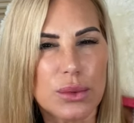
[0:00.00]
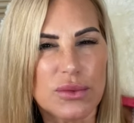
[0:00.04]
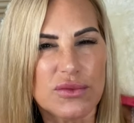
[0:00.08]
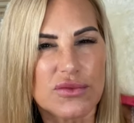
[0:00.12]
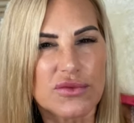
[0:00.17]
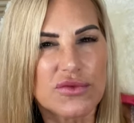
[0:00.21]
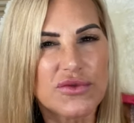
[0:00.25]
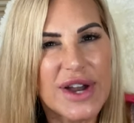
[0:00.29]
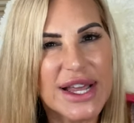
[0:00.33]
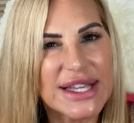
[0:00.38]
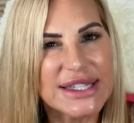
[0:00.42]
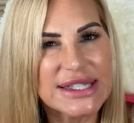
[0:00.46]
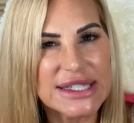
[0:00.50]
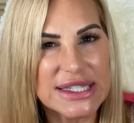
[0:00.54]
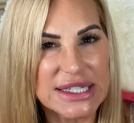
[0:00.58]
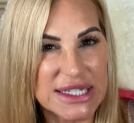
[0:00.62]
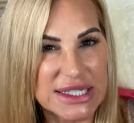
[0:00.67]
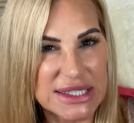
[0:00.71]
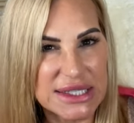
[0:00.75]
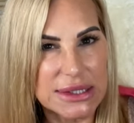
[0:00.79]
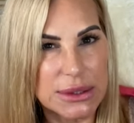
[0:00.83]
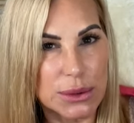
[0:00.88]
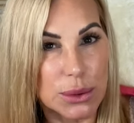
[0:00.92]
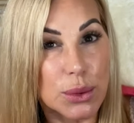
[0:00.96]

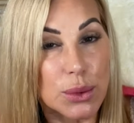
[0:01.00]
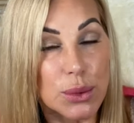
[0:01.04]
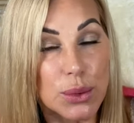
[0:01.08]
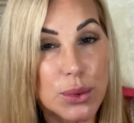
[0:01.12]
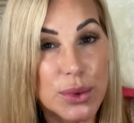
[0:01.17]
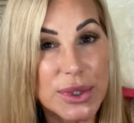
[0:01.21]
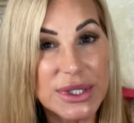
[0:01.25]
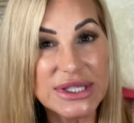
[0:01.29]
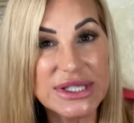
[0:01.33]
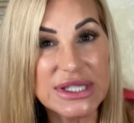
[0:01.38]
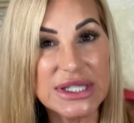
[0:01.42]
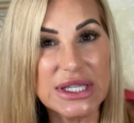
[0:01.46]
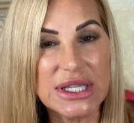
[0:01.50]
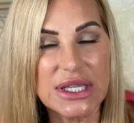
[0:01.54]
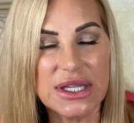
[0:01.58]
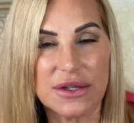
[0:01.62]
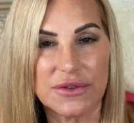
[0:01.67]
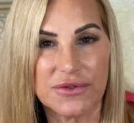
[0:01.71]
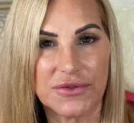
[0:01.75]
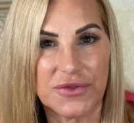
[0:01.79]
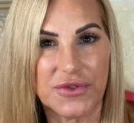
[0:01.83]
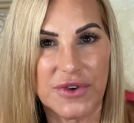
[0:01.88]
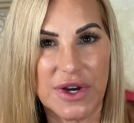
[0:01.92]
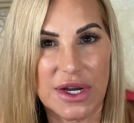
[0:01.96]
resinous, woodsy
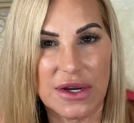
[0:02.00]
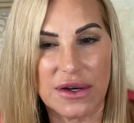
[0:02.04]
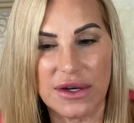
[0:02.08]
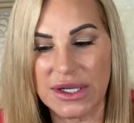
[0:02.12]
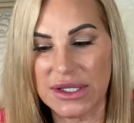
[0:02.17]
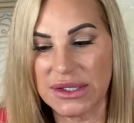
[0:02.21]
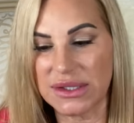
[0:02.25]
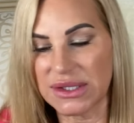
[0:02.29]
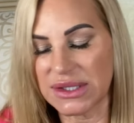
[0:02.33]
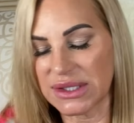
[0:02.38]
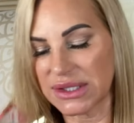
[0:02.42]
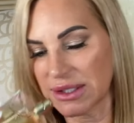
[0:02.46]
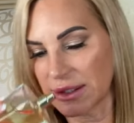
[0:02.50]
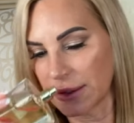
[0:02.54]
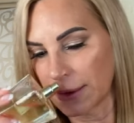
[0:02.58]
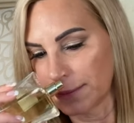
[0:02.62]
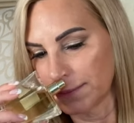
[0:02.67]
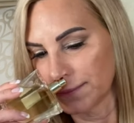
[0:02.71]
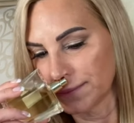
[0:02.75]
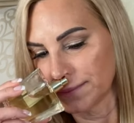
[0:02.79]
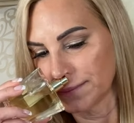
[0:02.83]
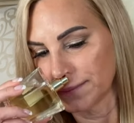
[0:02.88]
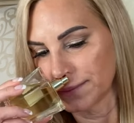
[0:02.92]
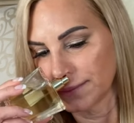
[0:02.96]
fragrance.
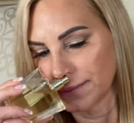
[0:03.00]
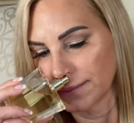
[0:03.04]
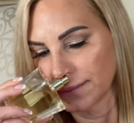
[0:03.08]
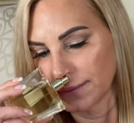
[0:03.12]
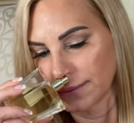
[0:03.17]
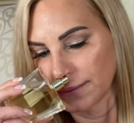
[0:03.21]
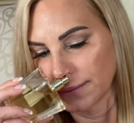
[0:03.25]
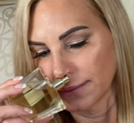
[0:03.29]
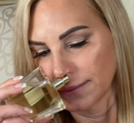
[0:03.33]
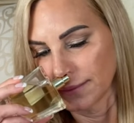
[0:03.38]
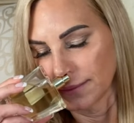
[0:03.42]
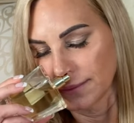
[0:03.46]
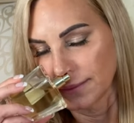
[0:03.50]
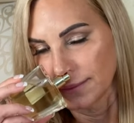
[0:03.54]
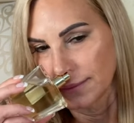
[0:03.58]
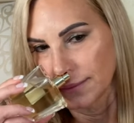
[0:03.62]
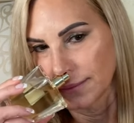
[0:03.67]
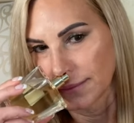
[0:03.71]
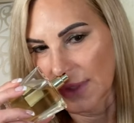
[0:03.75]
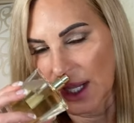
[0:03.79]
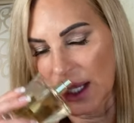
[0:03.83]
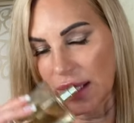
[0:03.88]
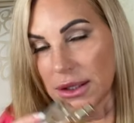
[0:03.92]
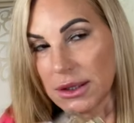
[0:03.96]

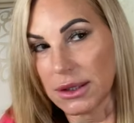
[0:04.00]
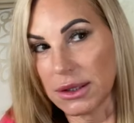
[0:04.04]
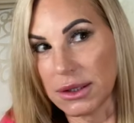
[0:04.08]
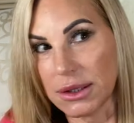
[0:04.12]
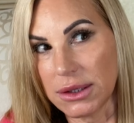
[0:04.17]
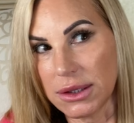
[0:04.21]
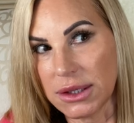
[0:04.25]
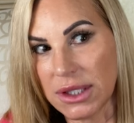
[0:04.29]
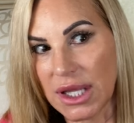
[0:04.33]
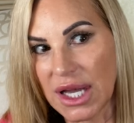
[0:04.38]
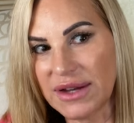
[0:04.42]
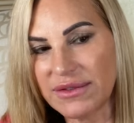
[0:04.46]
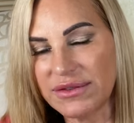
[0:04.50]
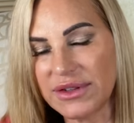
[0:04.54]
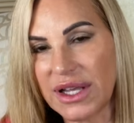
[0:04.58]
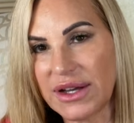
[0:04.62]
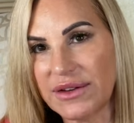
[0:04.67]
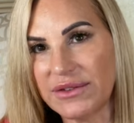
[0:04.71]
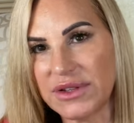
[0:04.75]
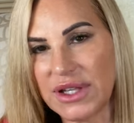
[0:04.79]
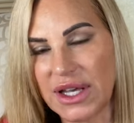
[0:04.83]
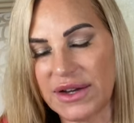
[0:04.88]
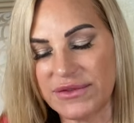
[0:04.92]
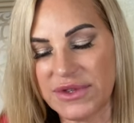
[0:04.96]
Love,
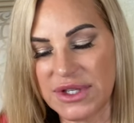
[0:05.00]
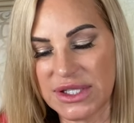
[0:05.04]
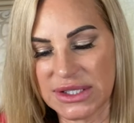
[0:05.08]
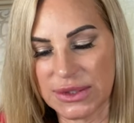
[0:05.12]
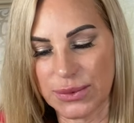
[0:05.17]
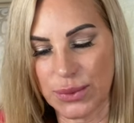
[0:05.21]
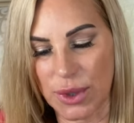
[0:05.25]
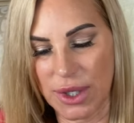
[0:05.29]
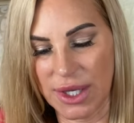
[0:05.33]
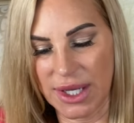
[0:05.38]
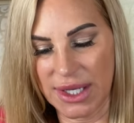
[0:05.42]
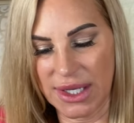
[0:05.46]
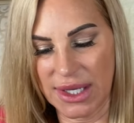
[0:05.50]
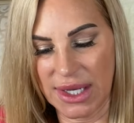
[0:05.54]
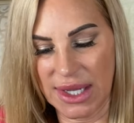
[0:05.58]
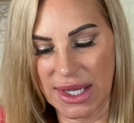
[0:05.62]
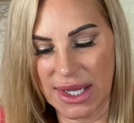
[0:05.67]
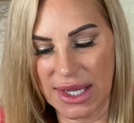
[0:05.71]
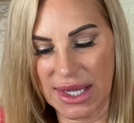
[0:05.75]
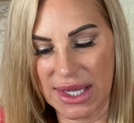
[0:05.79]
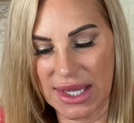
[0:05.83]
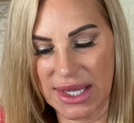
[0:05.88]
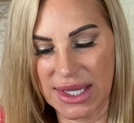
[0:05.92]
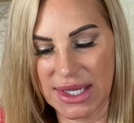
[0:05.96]
love, love this one.
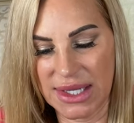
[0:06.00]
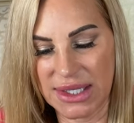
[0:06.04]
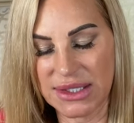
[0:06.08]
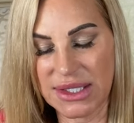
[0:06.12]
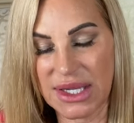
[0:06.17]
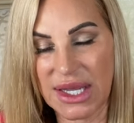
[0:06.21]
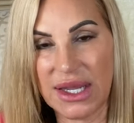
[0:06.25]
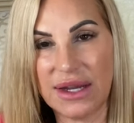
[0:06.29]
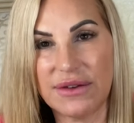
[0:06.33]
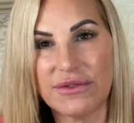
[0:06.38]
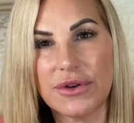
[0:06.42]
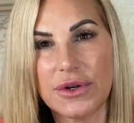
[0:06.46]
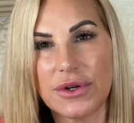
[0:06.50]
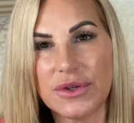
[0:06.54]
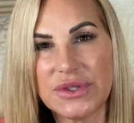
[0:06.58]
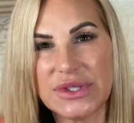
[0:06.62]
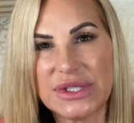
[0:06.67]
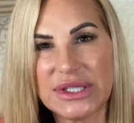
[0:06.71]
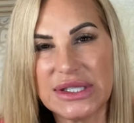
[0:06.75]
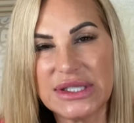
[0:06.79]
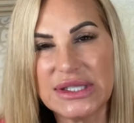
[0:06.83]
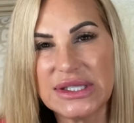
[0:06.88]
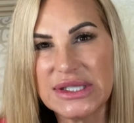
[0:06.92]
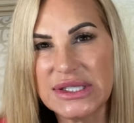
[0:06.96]
And
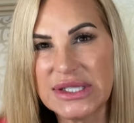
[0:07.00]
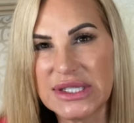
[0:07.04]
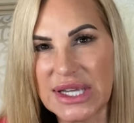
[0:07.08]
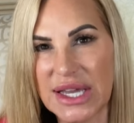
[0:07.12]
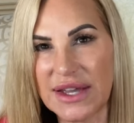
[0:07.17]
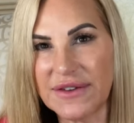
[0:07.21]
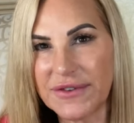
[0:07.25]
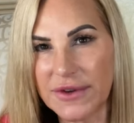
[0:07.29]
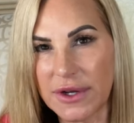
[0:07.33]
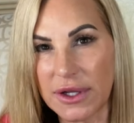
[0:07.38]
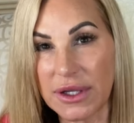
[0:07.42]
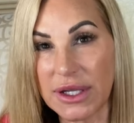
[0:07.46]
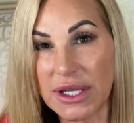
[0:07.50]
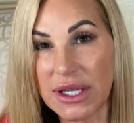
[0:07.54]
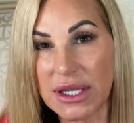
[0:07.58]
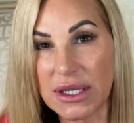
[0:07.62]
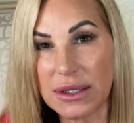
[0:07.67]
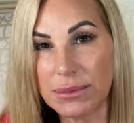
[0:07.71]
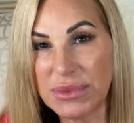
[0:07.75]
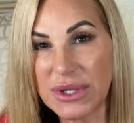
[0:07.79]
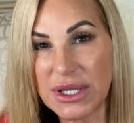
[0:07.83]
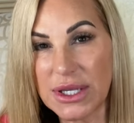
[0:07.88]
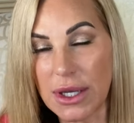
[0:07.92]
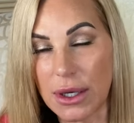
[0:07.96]
Evros is definitely going
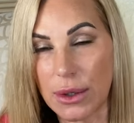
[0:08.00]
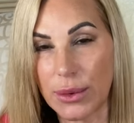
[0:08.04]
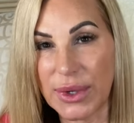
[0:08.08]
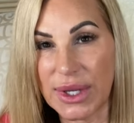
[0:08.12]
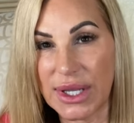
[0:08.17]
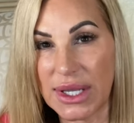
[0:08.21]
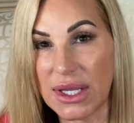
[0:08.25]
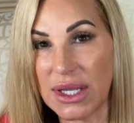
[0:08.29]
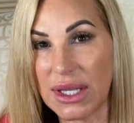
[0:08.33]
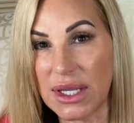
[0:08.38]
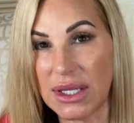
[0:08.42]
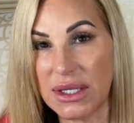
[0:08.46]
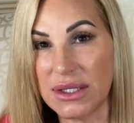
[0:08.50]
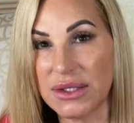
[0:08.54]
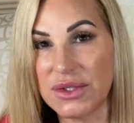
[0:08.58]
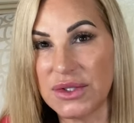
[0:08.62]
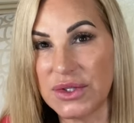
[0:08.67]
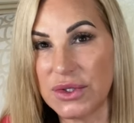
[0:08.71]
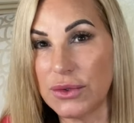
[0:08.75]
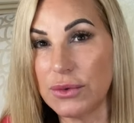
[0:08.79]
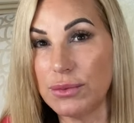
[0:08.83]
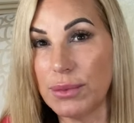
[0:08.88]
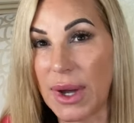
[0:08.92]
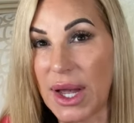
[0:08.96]
to be going
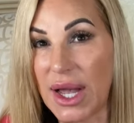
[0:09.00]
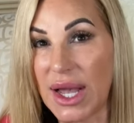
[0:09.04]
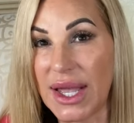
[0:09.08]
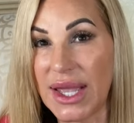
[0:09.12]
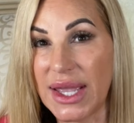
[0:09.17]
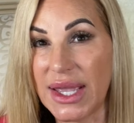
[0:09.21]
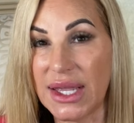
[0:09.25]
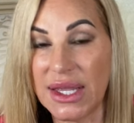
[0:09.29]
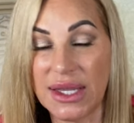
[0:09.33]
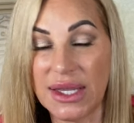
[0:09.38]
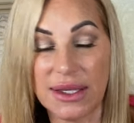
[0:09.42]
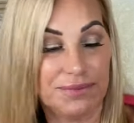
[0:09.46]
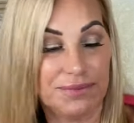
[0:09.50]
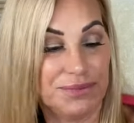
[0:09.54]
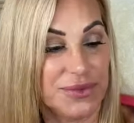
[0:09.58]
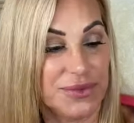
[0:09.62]
into my